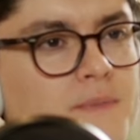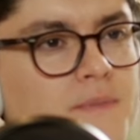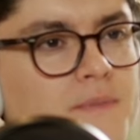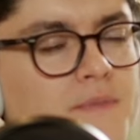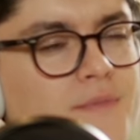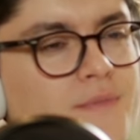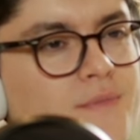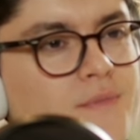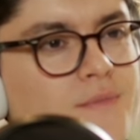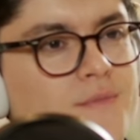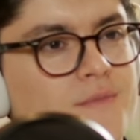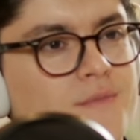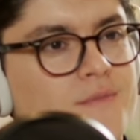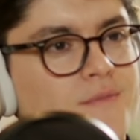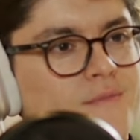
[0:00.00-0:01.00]
Since this
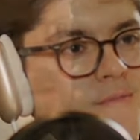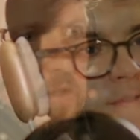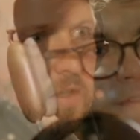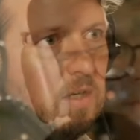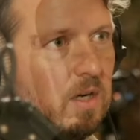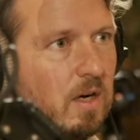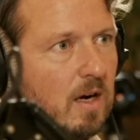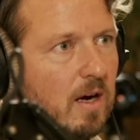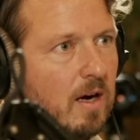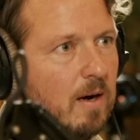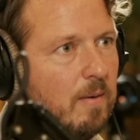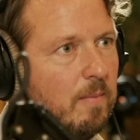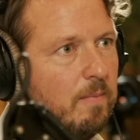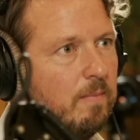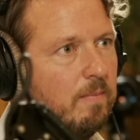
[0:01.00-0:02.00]
summer.
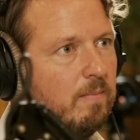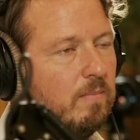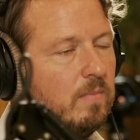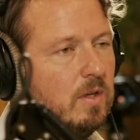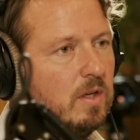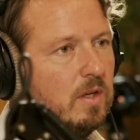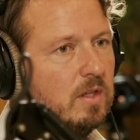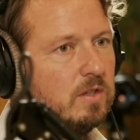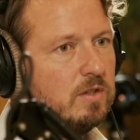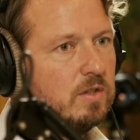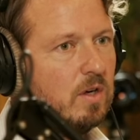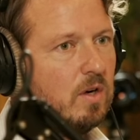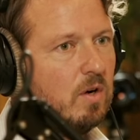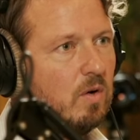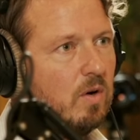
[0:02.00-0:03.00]
Nice. Um,
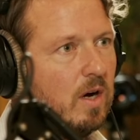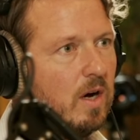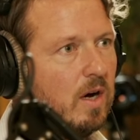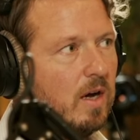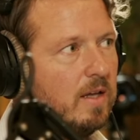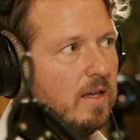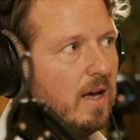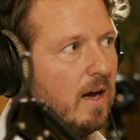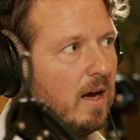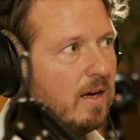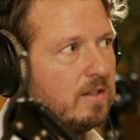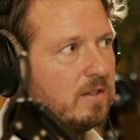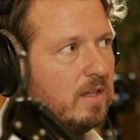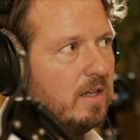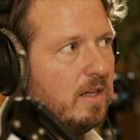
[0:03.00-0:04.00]
so uh, yeah,
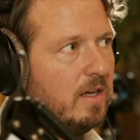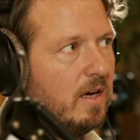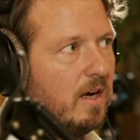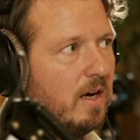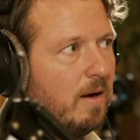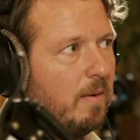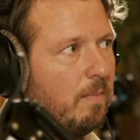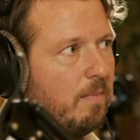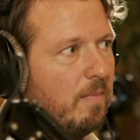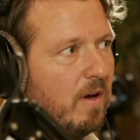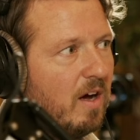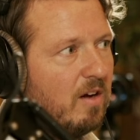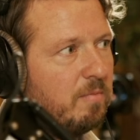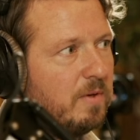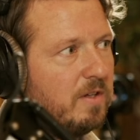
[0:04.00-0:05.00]
actually, um,
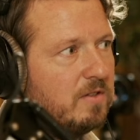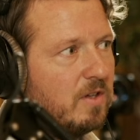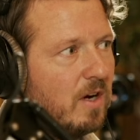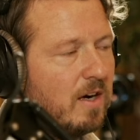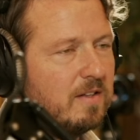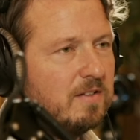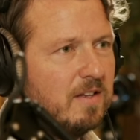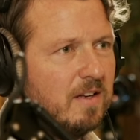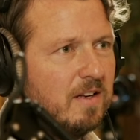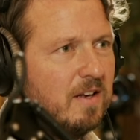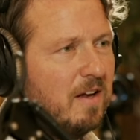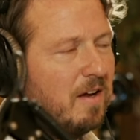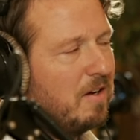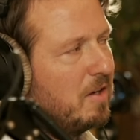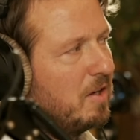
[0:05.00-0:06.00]
I've been
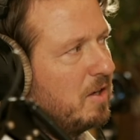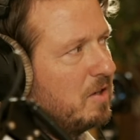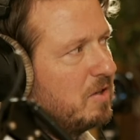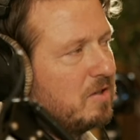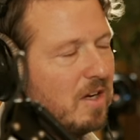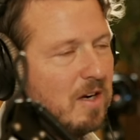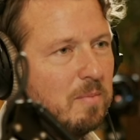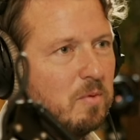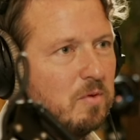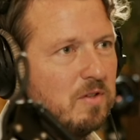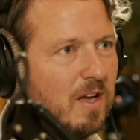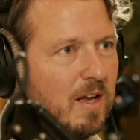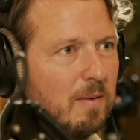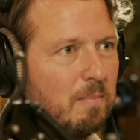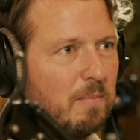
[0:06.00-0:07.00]
targeting uh, Startup
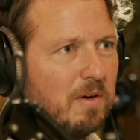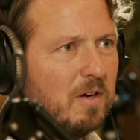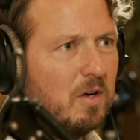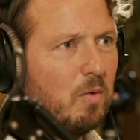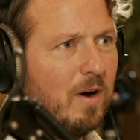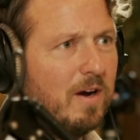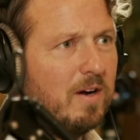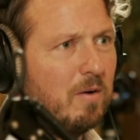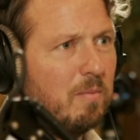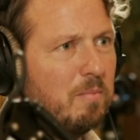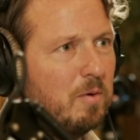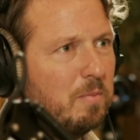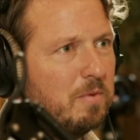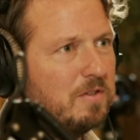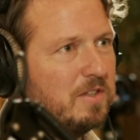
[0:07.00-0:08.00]
Bootcamp quite on
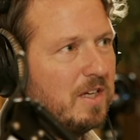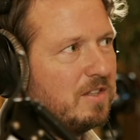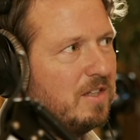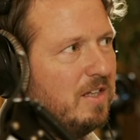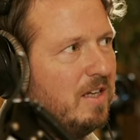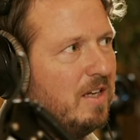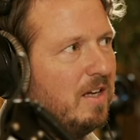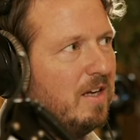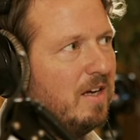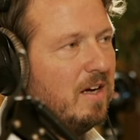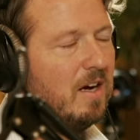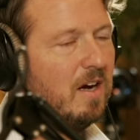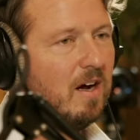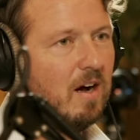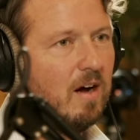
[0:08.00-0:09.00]
purpose, actually.
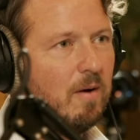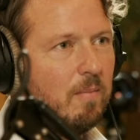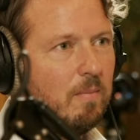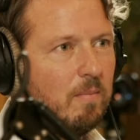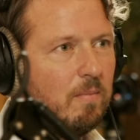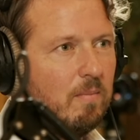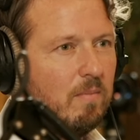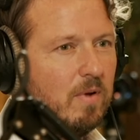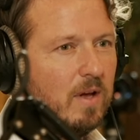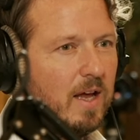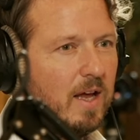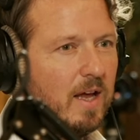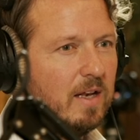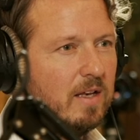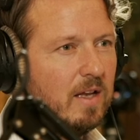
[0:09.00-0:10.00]
Um,
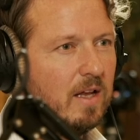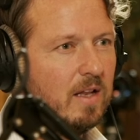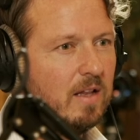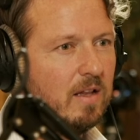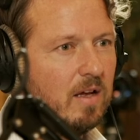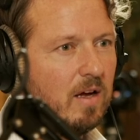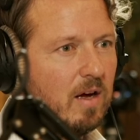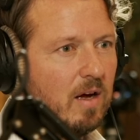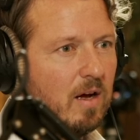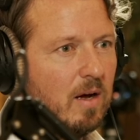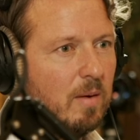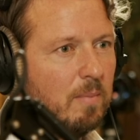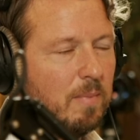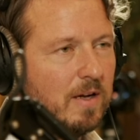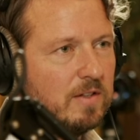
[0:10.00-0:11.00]
and then
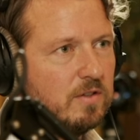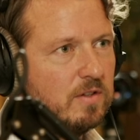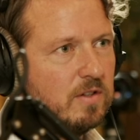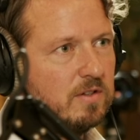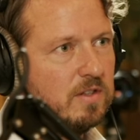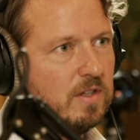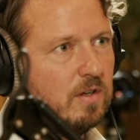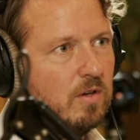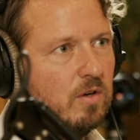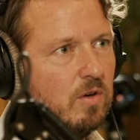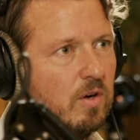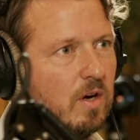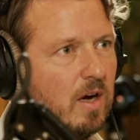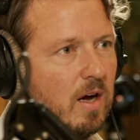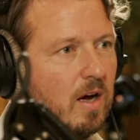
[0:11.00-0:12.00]
uh, Patrick De
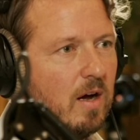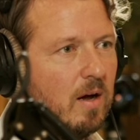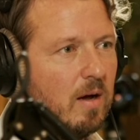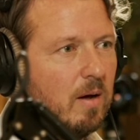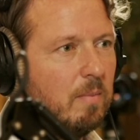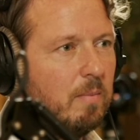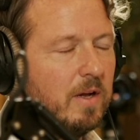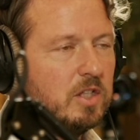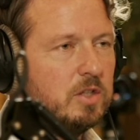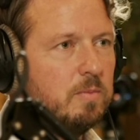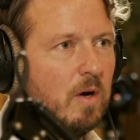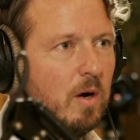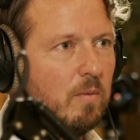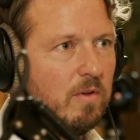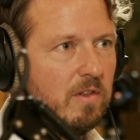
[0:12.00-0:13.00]
uh, matched me
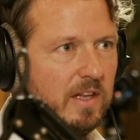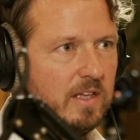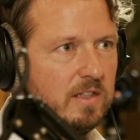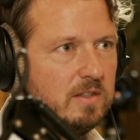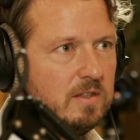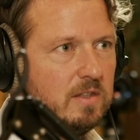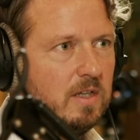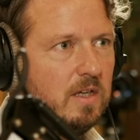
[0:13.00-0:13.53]
up with Liz,